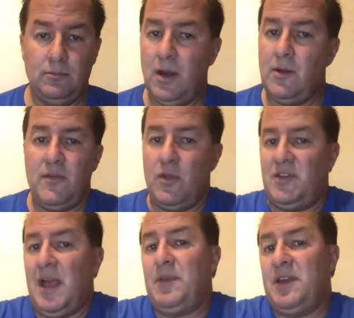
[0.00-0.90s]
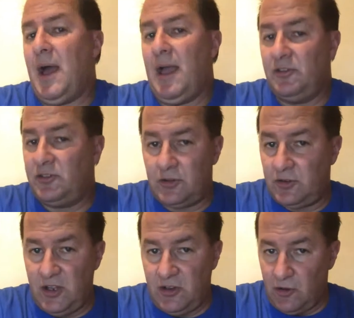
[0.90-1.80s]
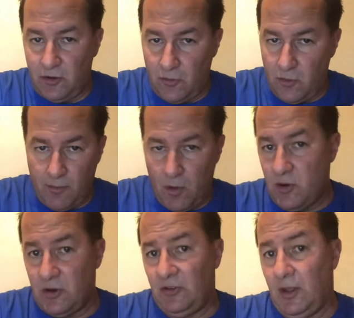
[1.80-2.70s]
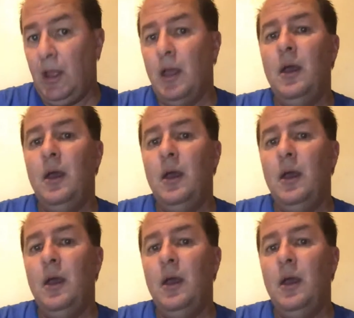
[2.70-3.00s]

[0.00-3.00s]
I don't care if they're deputized citizens for an emergency.